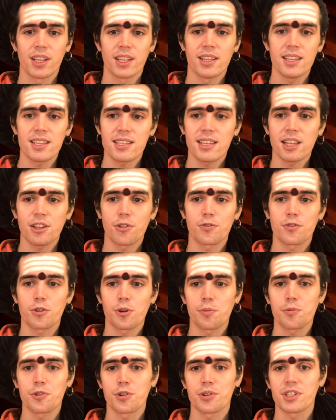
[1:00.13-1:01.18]
This set of
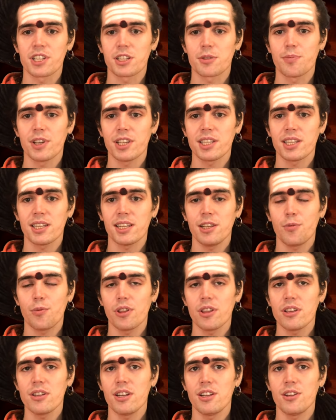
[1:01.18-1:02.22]
scriptures is basically,
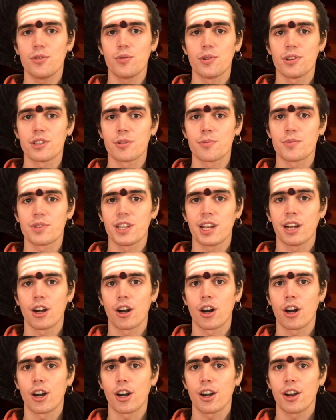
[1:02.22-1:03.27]
within Hinduism, there
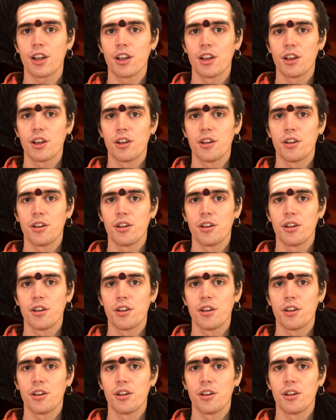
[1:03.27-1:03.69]
are